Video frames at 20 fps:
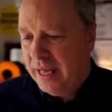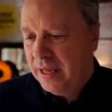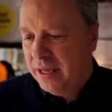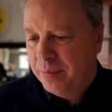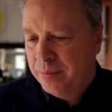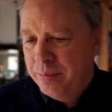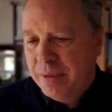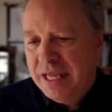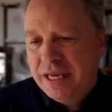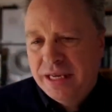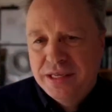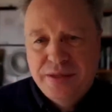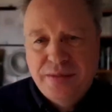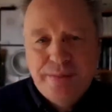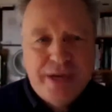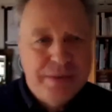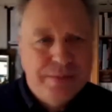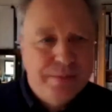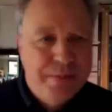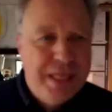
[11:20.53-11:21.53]
and the
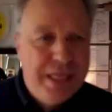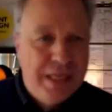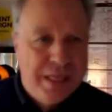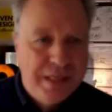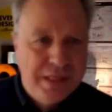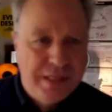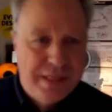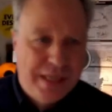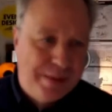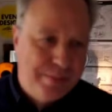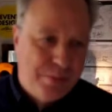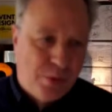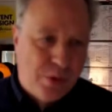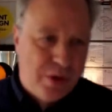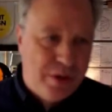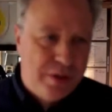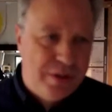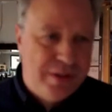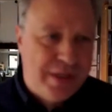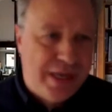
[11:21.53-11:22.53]
meetings about meetings take
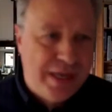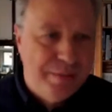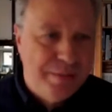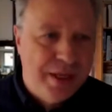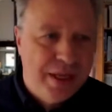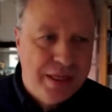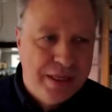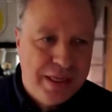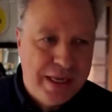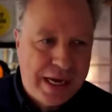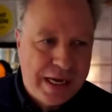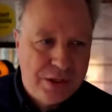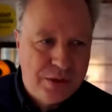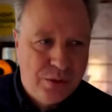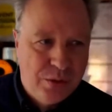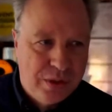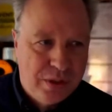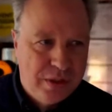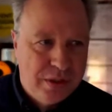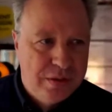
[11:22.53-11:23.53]
more time than the
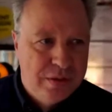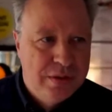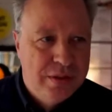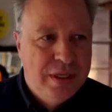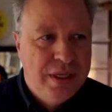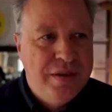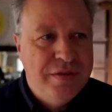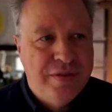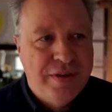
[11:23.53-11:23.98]
actual